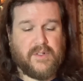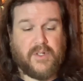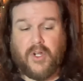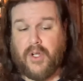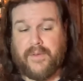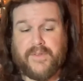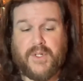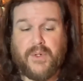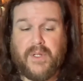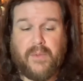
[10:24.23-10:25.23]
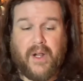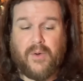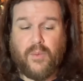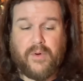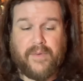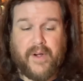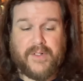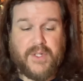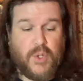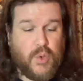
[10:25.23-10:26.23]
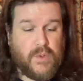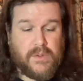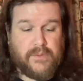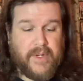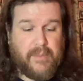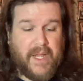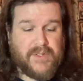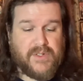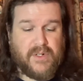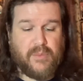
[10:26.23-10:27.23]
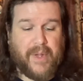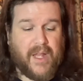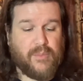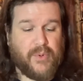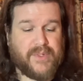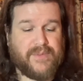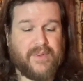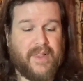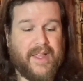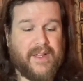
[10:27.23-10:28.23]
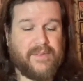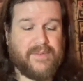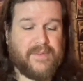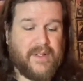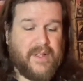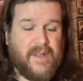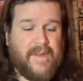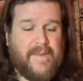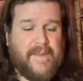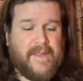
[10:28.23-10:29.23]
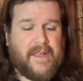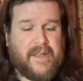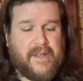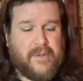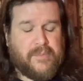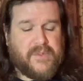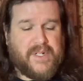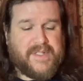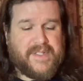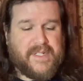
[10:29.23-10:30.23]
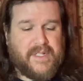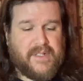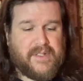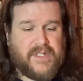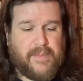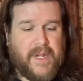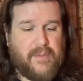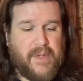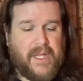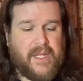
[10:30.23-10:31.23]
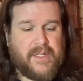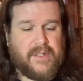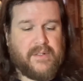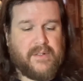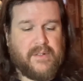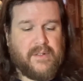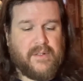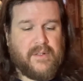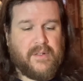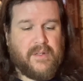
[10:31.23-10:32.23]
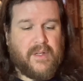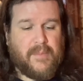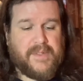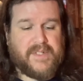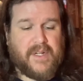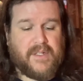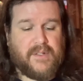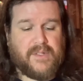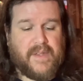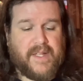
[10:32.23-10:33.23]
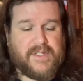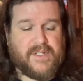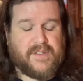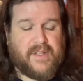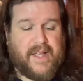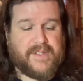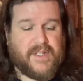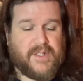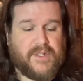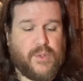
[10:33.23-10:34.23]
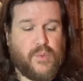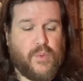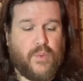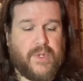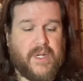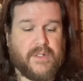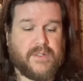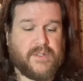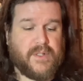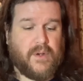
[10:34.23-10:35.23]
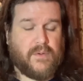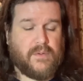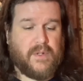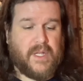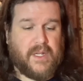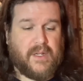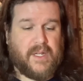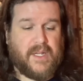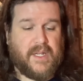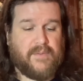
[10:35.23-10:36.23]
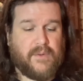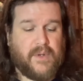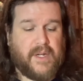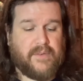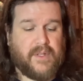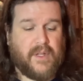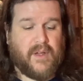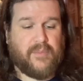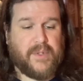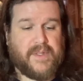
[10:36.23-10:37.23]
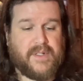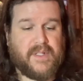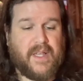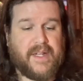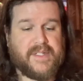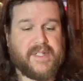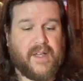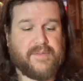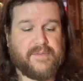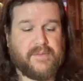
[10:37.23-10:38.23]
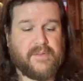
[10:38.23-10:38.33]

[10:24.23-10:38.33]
Call of Duty Modern Warfare 2 remastered, Bad Boys for Life. Trying to see Gemini Man. I mean, he's got a huge, and that's just the last like 2 years or so, and I didn't even read everything off, but there's a lot of stuff.